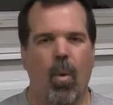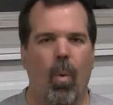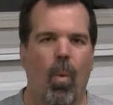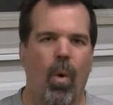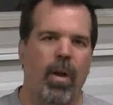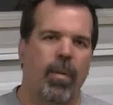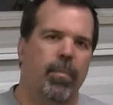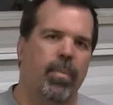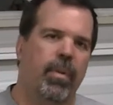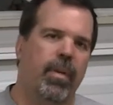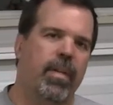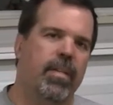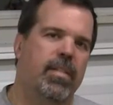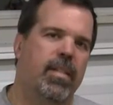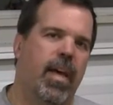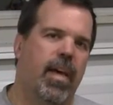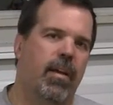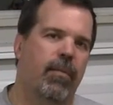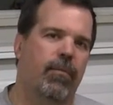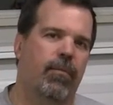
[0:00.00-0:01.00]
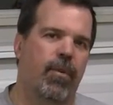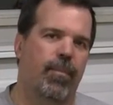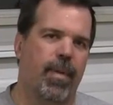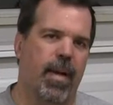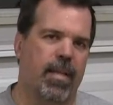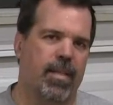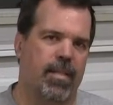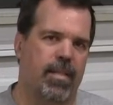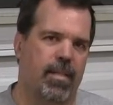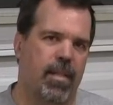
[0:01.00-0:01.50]
One place had them for
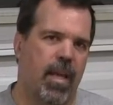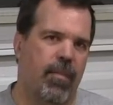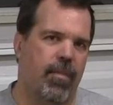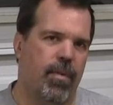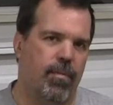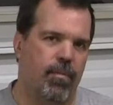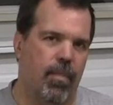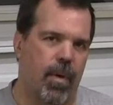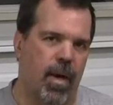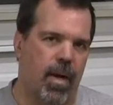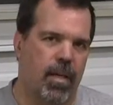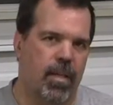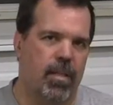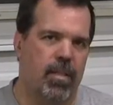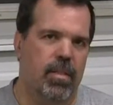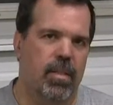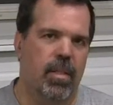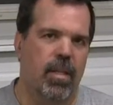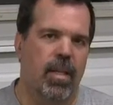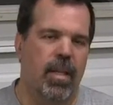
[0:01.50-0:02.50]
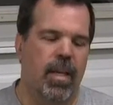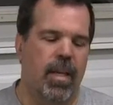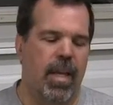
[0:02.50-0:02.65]
about seven bucks.